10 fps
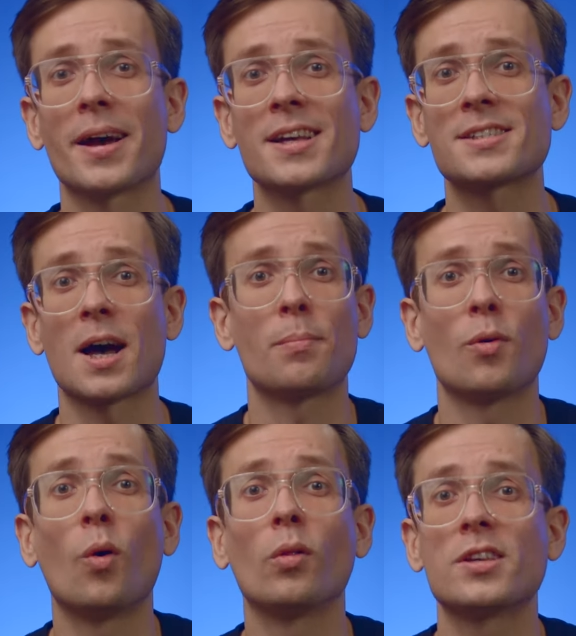mess up
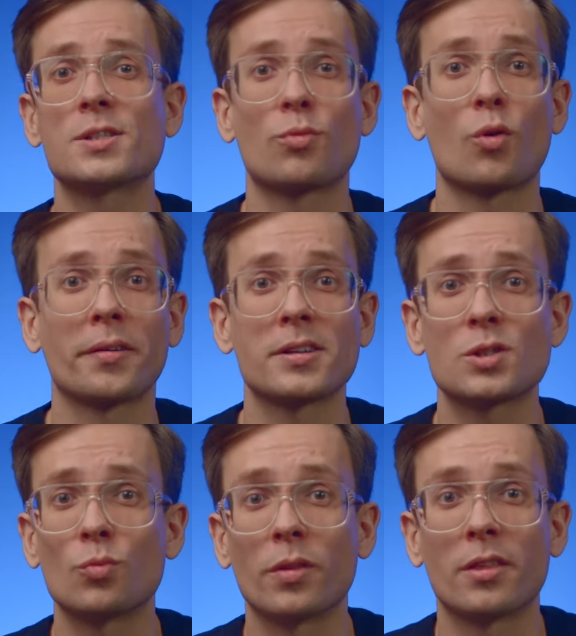all this
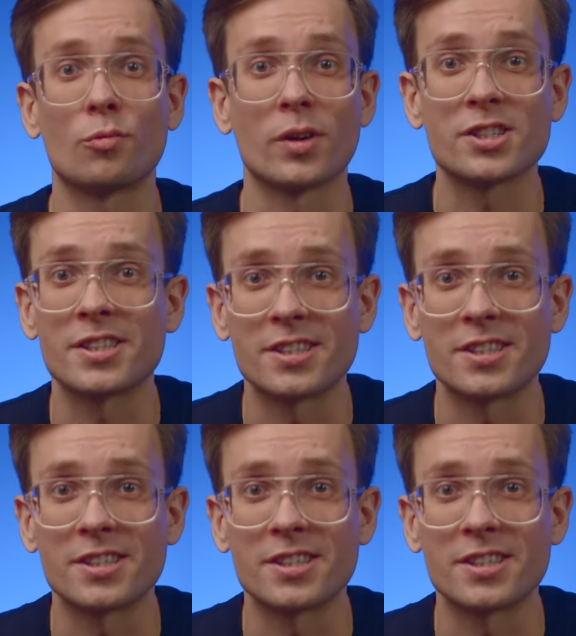progress with a rush